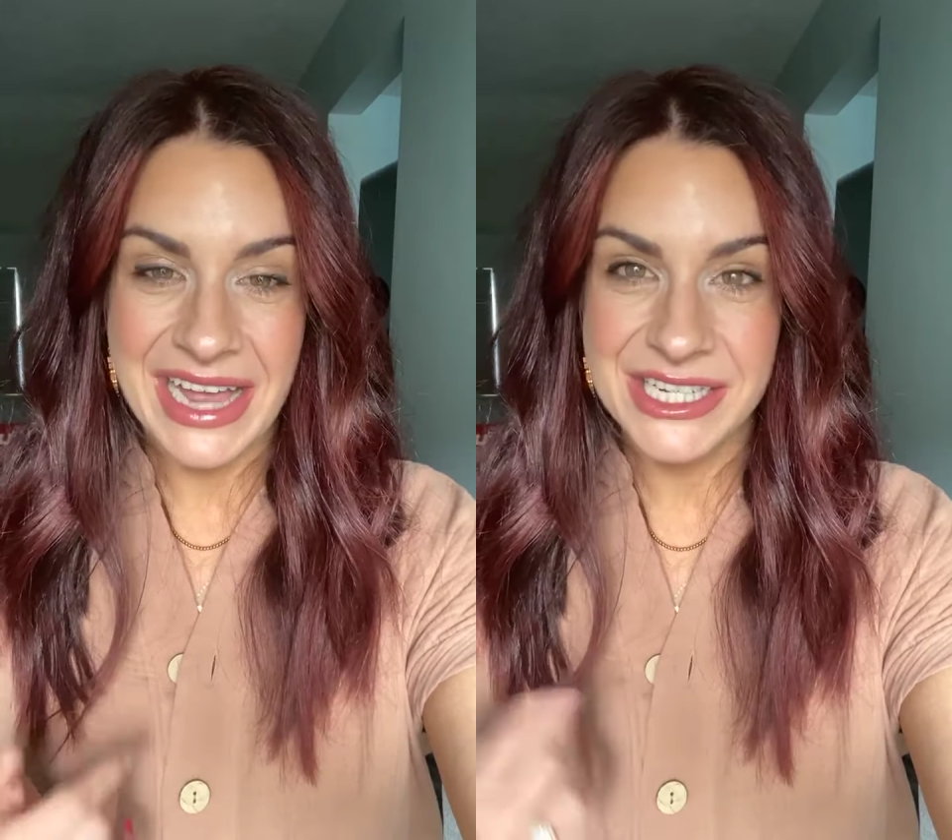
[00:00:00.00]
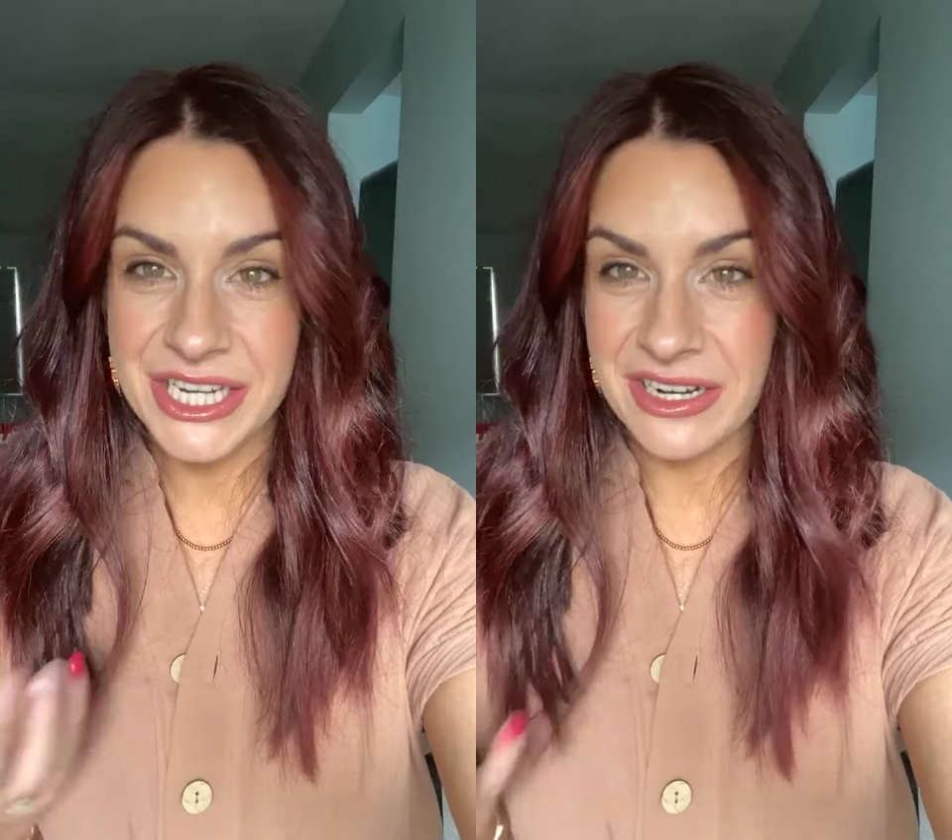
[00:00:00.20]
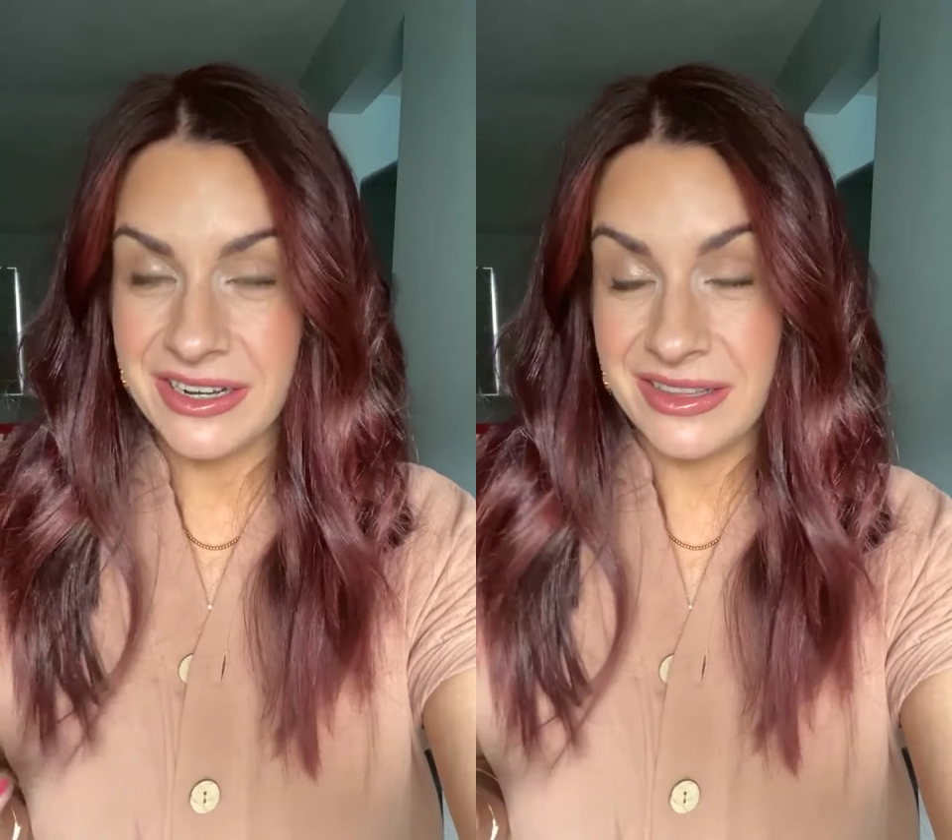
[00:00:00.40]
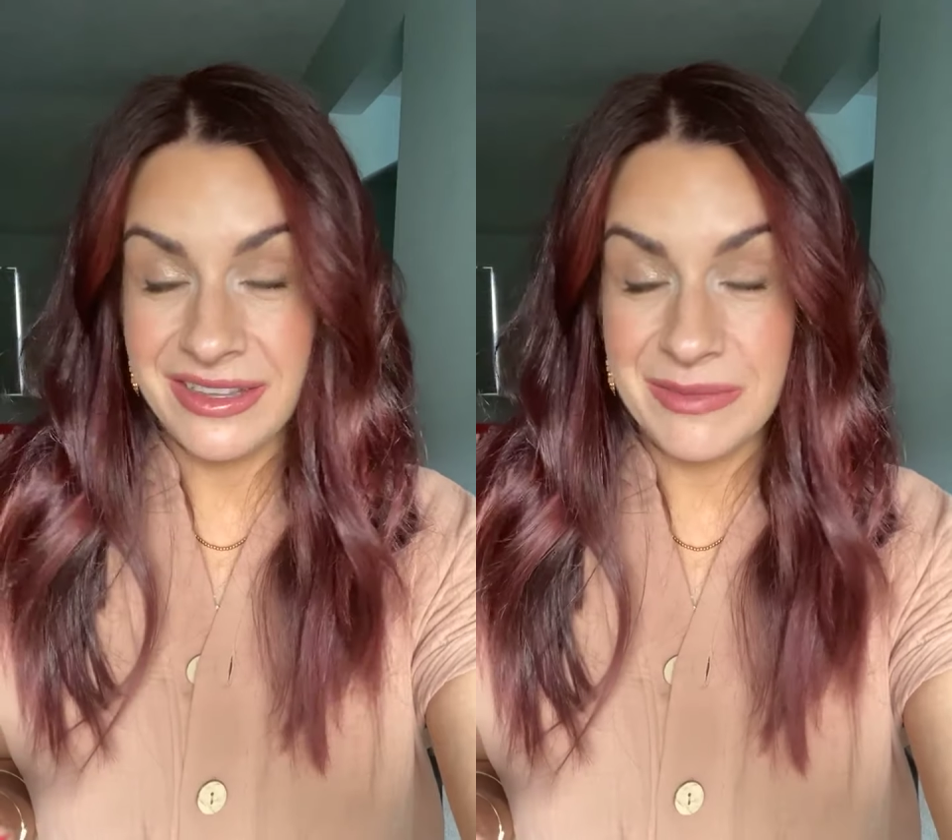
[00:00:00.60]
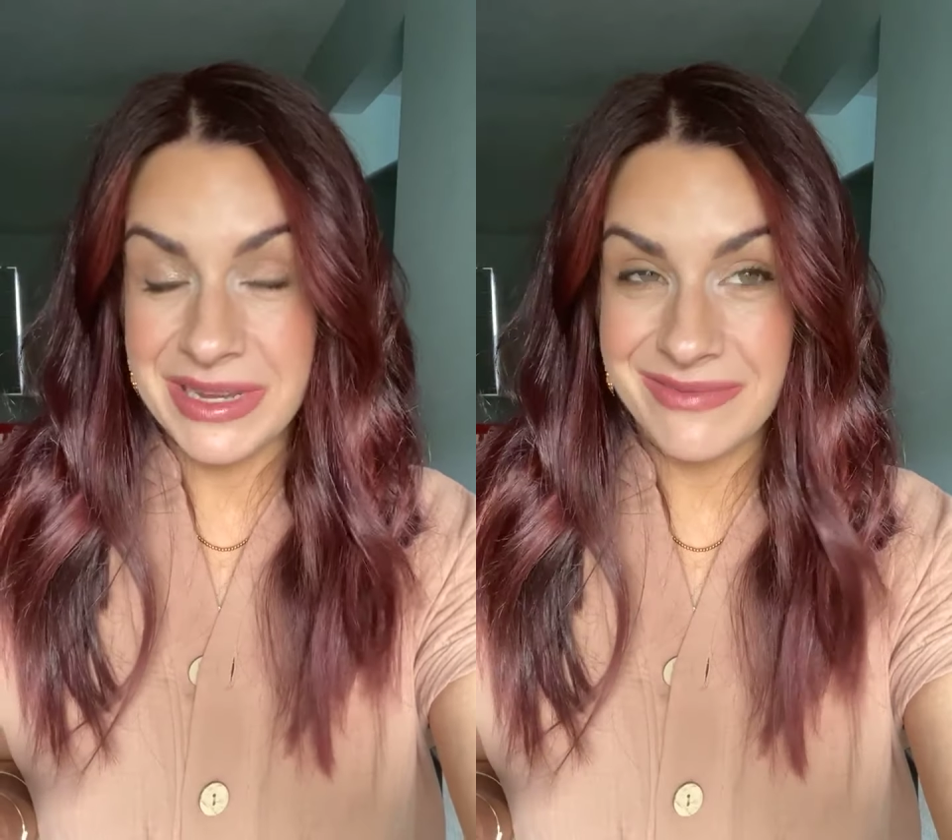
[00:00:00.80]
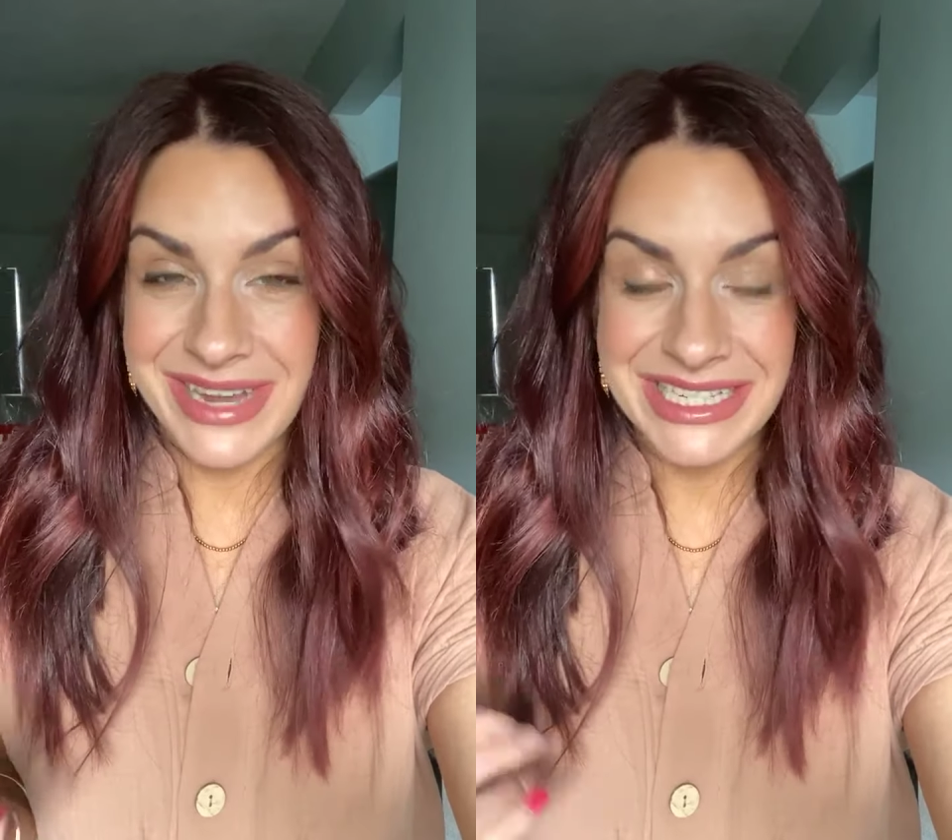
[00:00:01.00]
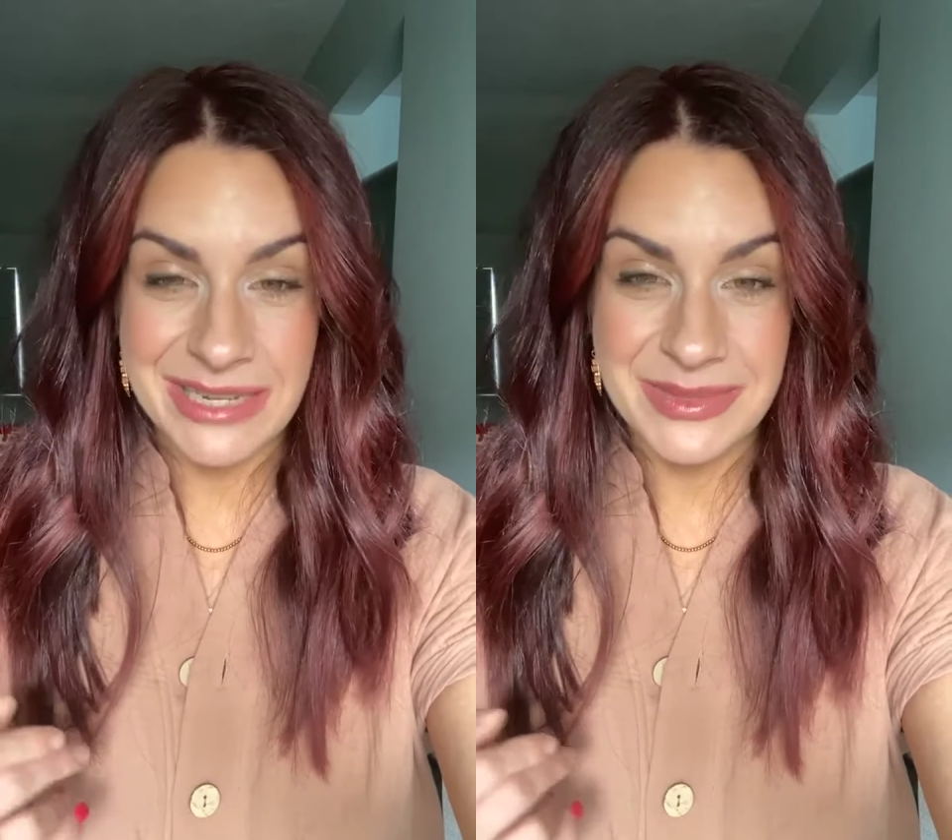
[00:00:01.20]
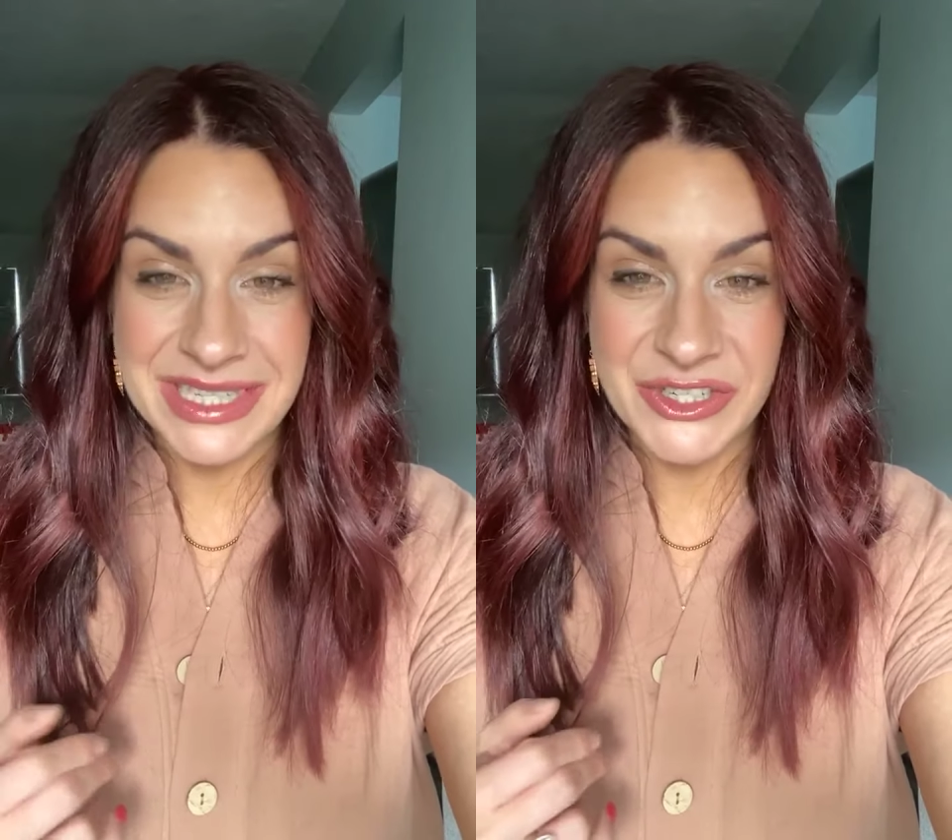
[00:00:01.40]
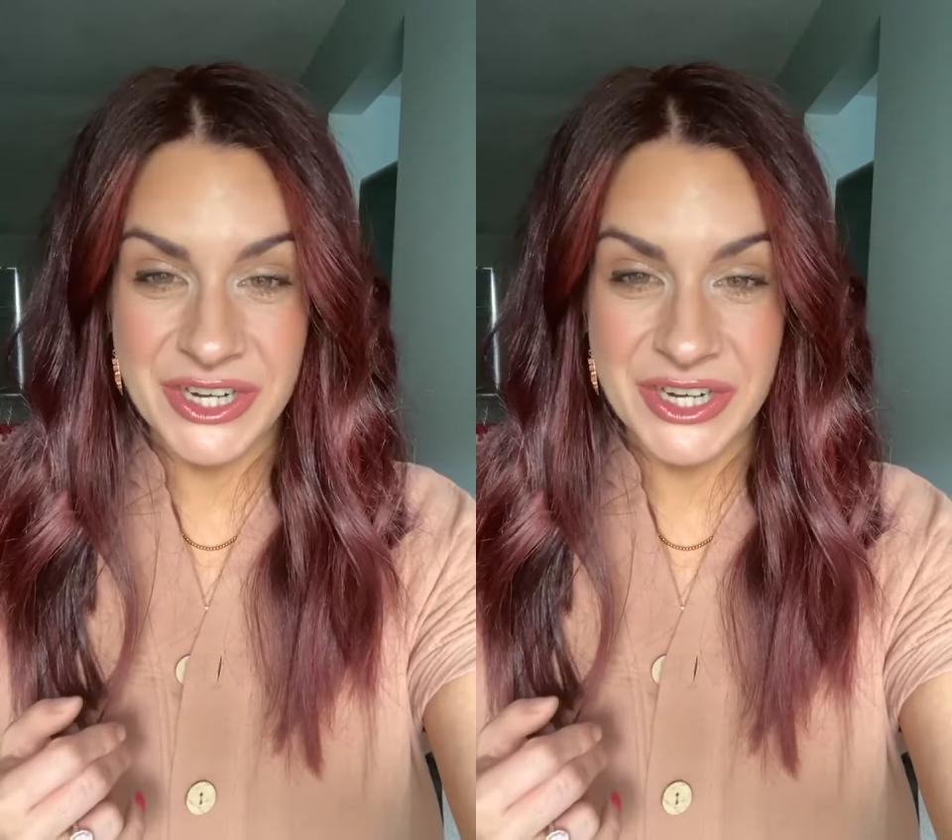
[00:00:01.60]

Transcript: and share a little bit of my tips and